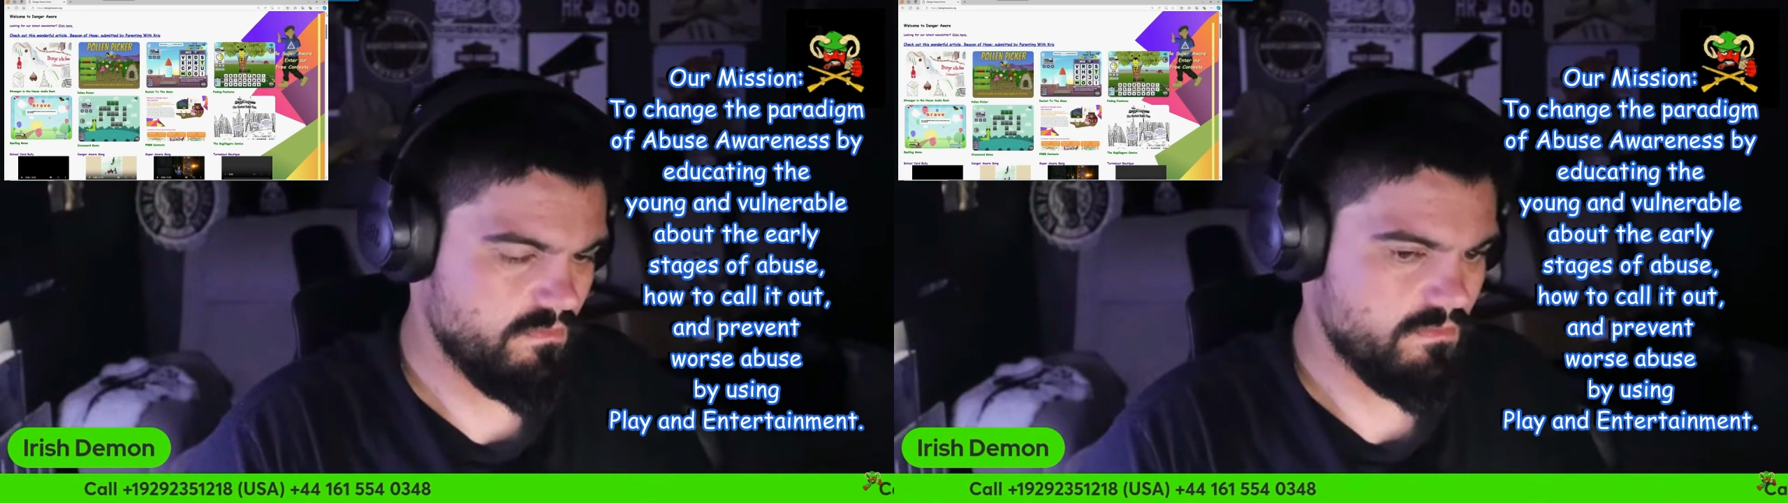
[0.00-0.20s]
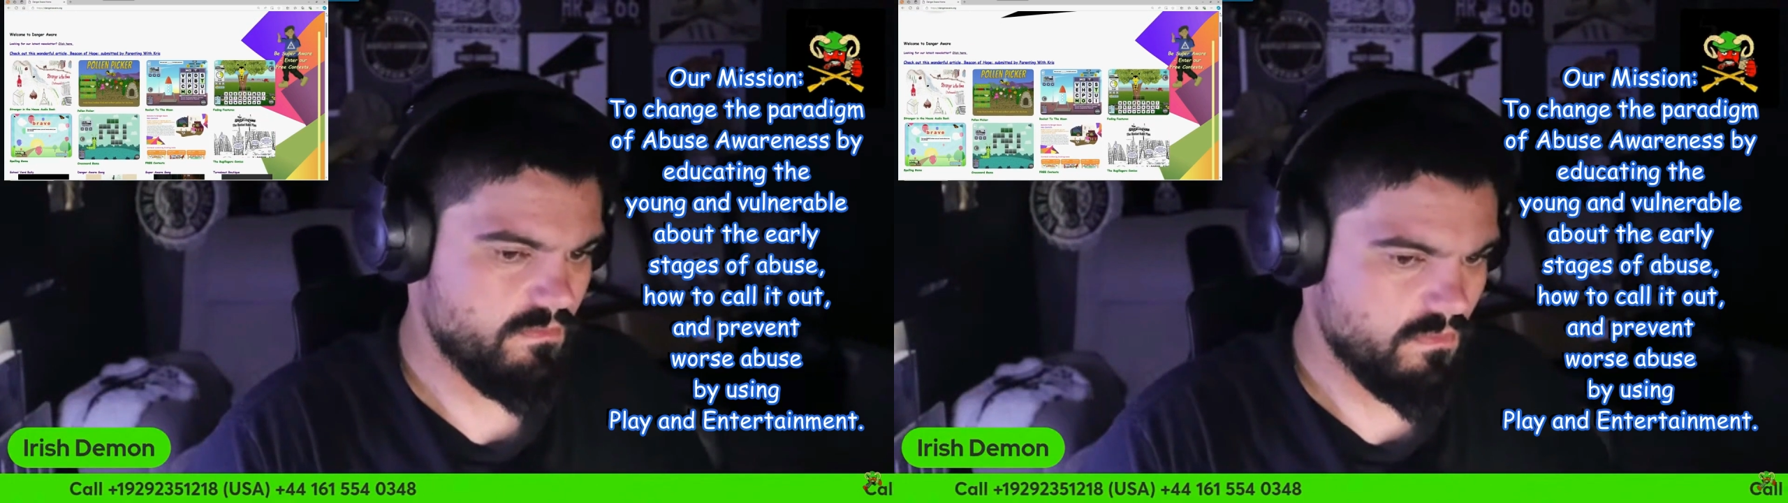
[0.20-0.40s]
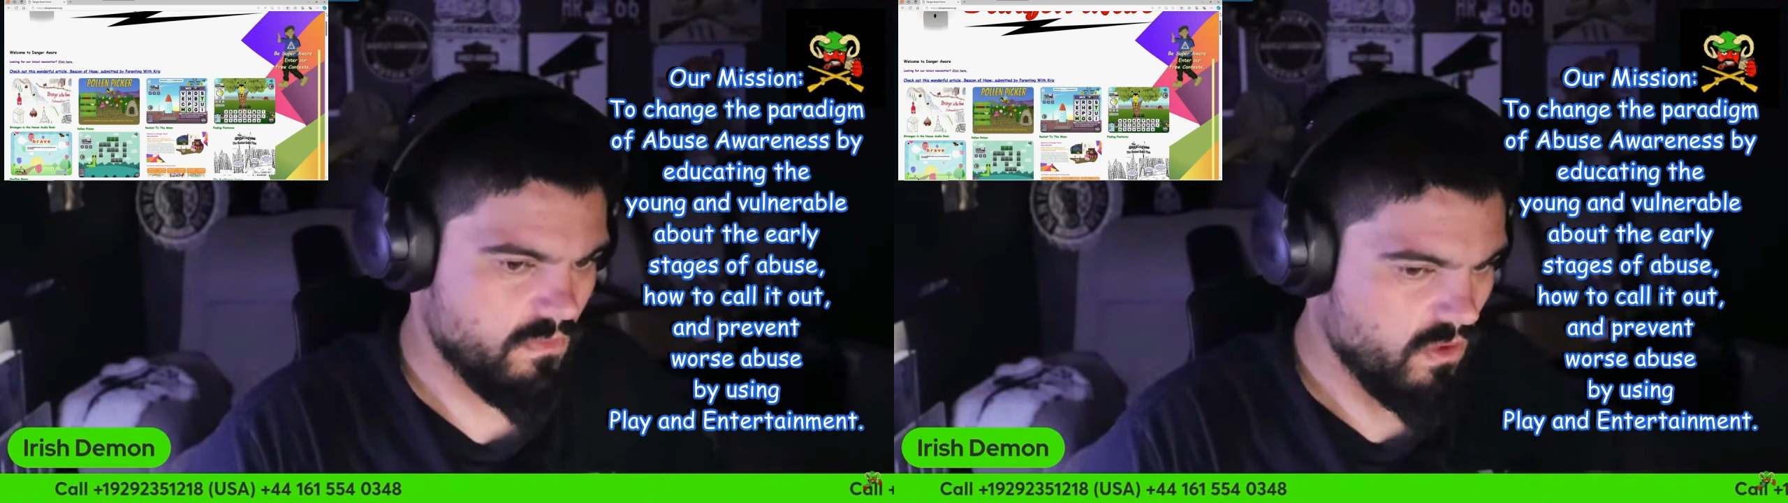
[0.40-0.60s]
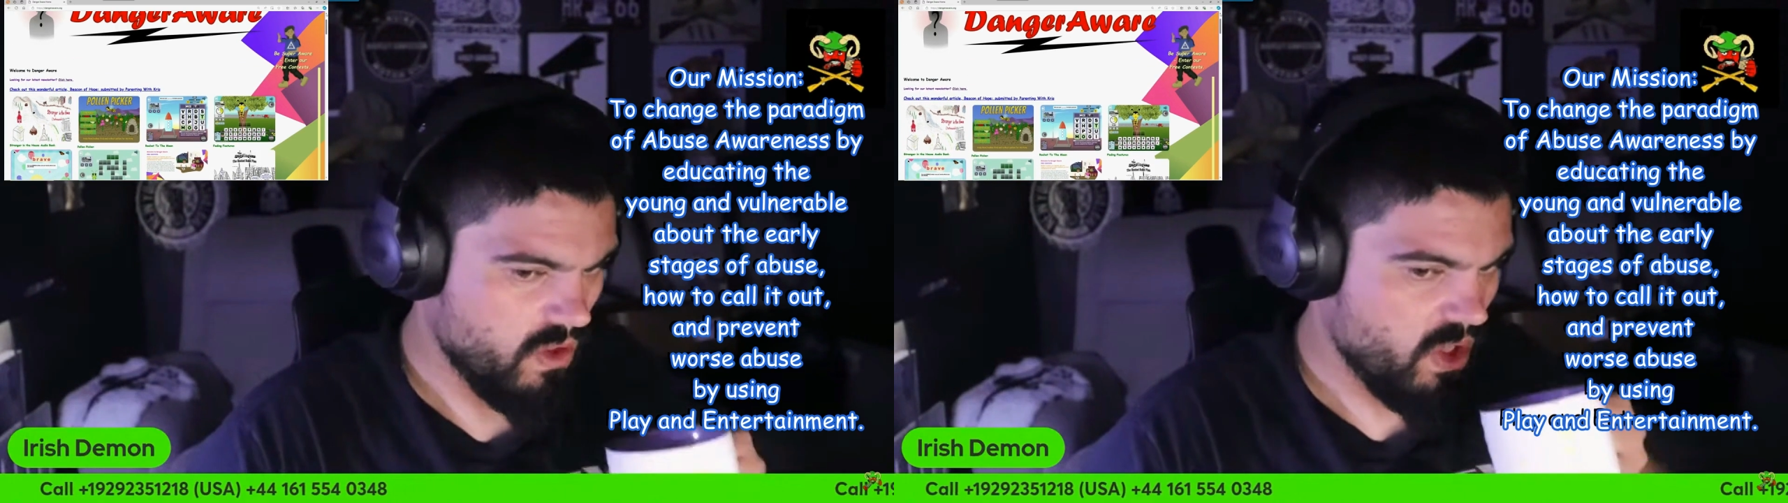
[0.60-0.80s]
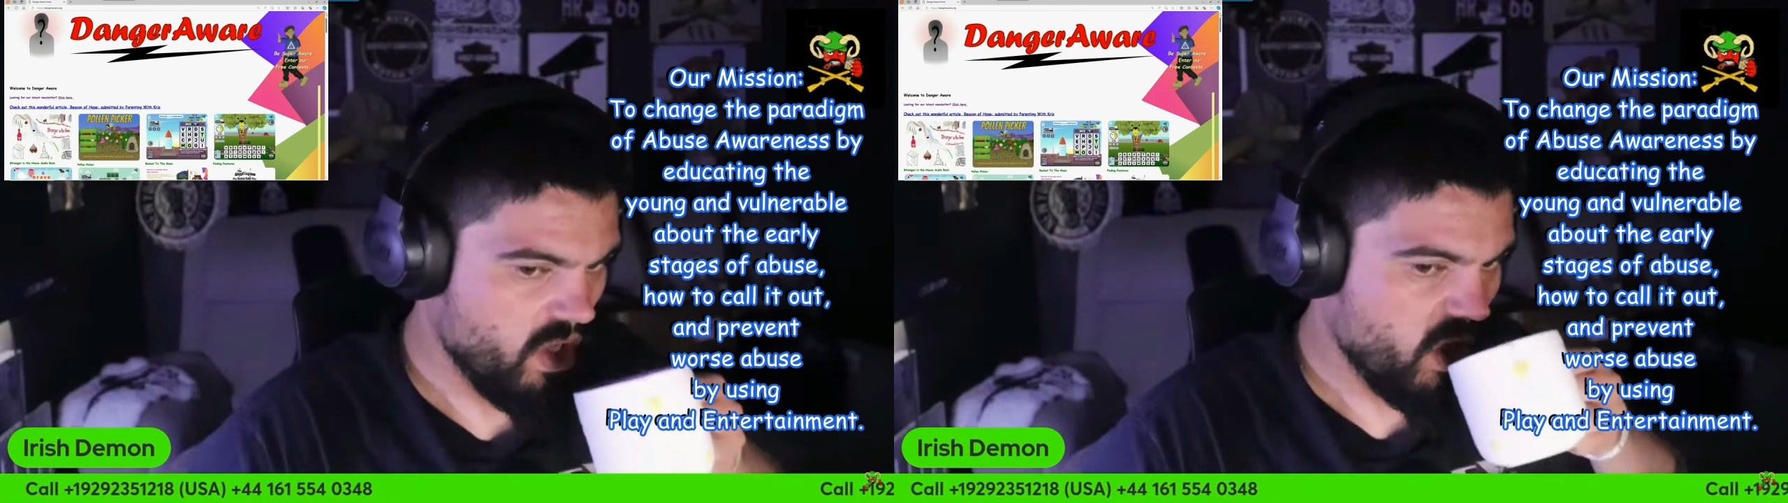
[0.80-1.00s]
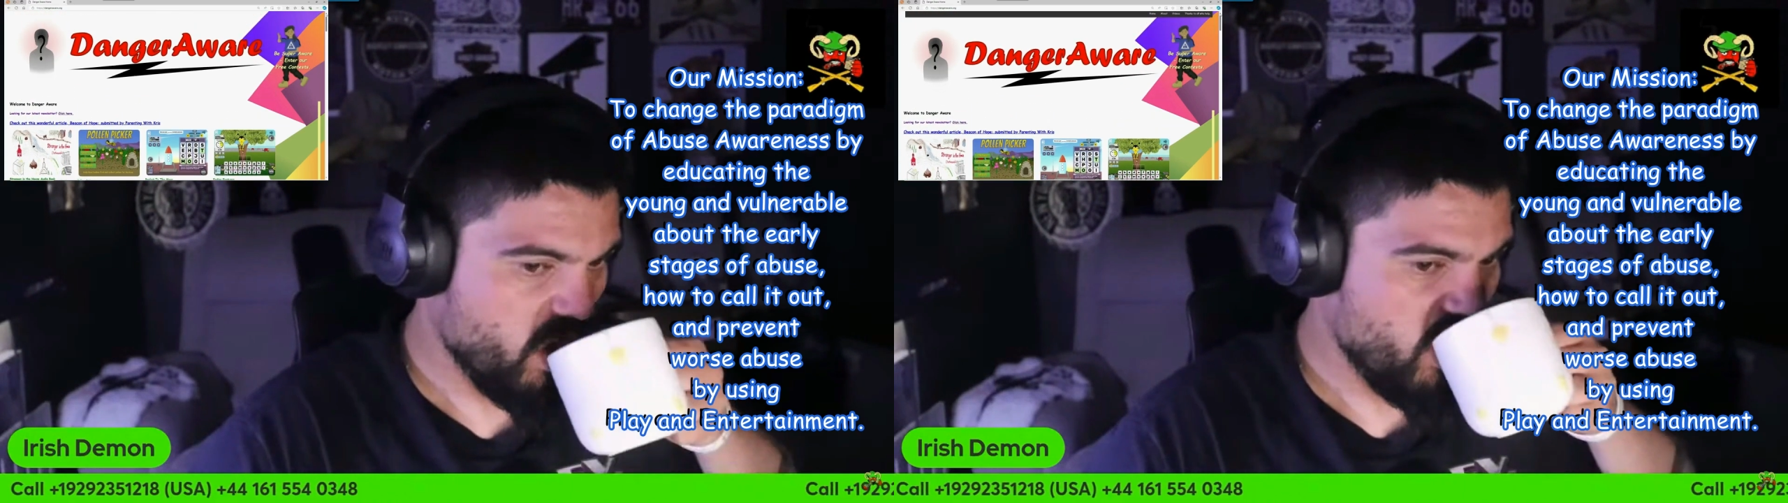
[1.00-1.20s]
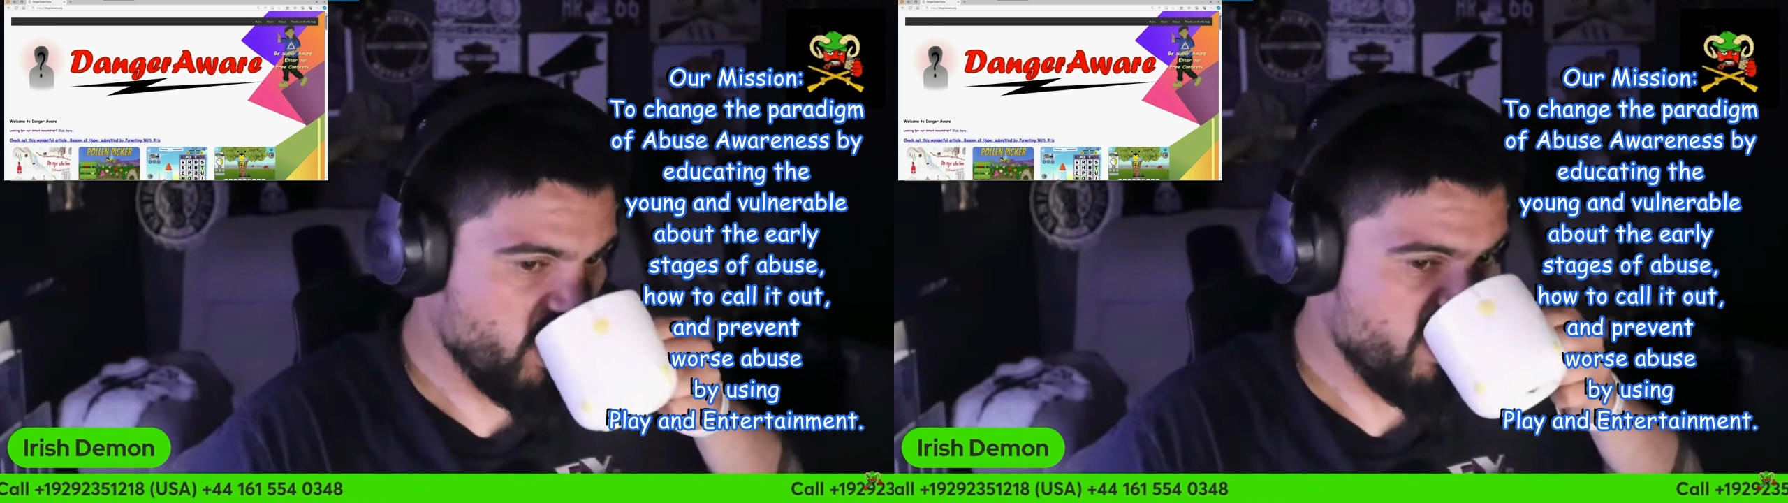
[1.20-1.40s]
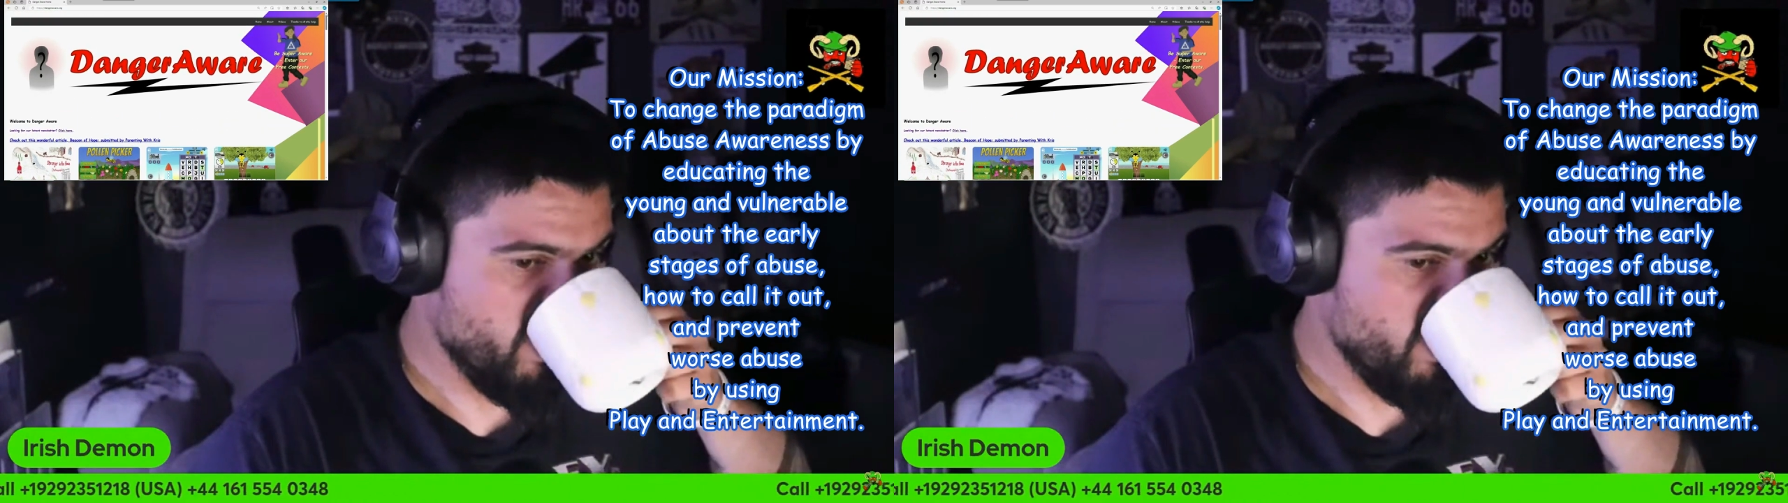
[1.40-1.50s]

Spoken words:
our mission. We're never going